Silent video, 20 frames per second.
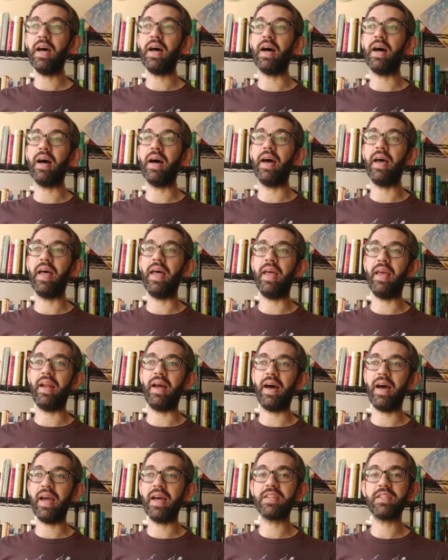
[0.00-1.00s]
And
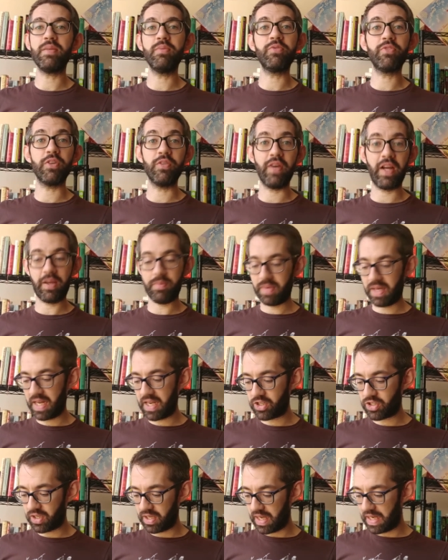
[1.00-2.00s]
I asked him for a
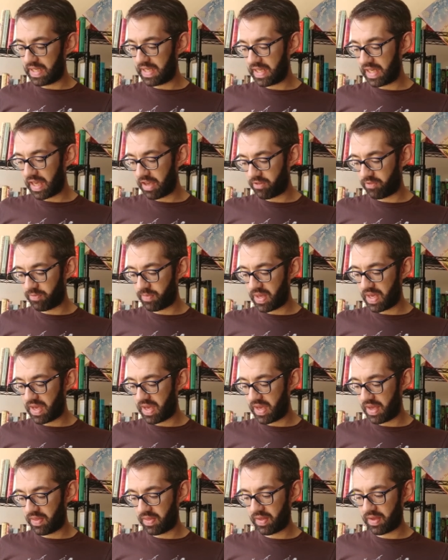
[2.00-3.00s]
recommendation, and he gave
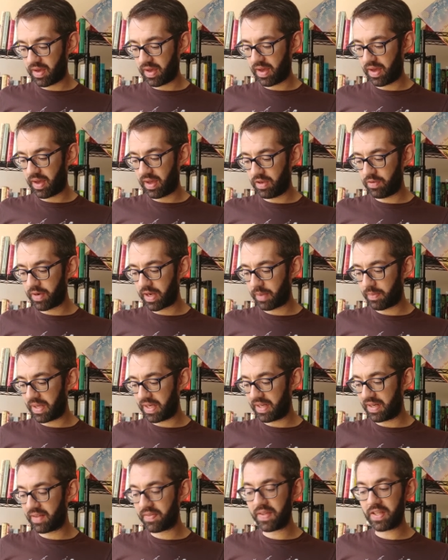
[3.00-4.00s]
me, he
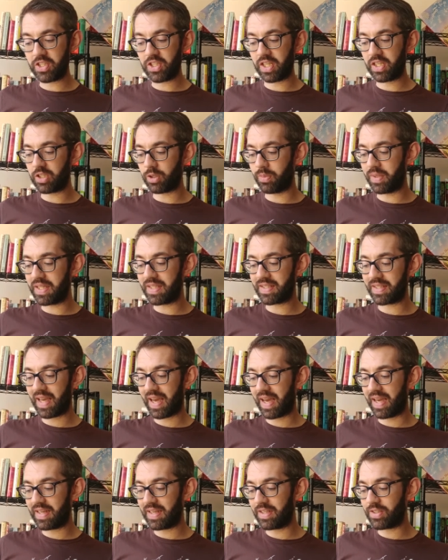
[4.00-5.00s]
recommended The Gentleman's
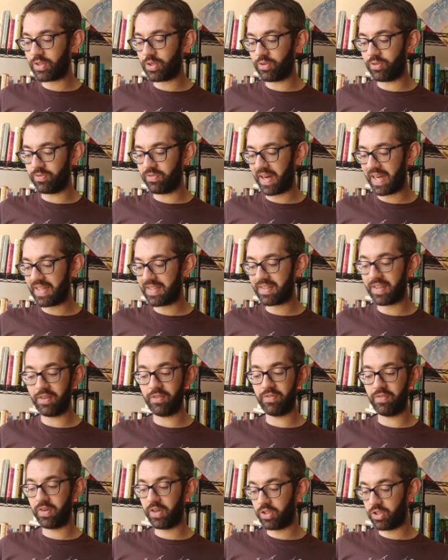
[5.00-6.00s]
Guide to Vice
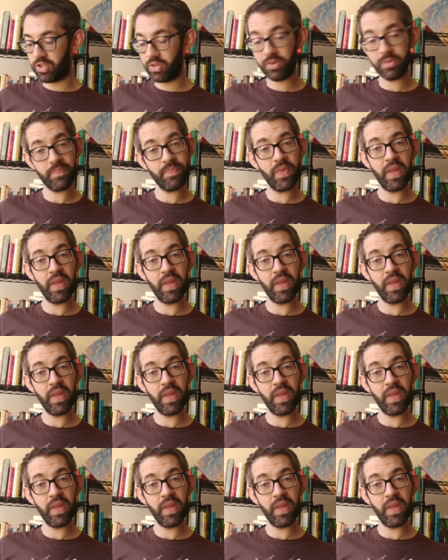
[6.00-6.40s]
and Virtue.